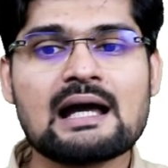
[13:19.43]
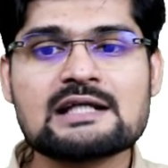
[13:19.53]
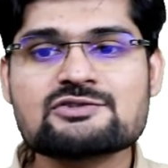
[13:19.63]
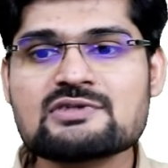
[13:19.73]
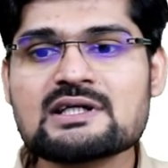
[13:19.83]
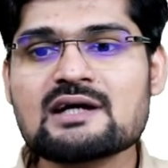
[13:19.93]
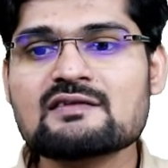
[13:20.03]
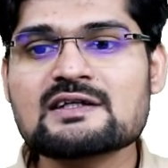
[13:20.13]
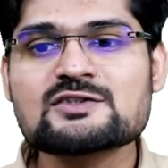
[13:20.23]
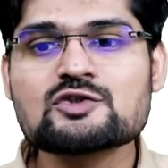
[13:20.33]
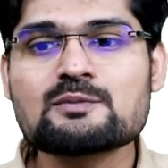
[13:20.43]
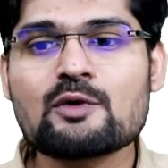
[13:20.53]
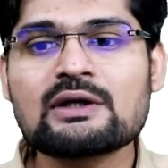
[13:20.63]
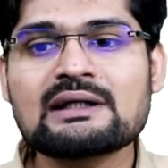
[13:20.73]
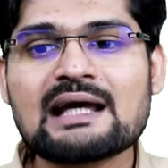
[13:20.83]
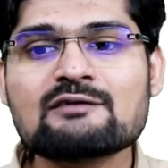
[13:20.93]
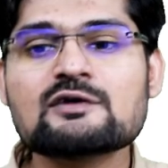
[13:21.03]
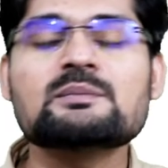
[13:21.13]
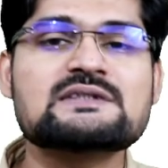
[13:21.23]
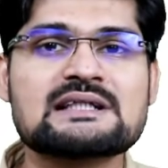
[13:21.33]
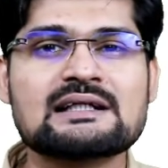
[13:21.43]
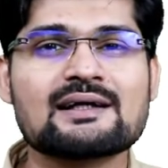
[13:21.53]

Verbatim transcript: and tree cover is 2.91%.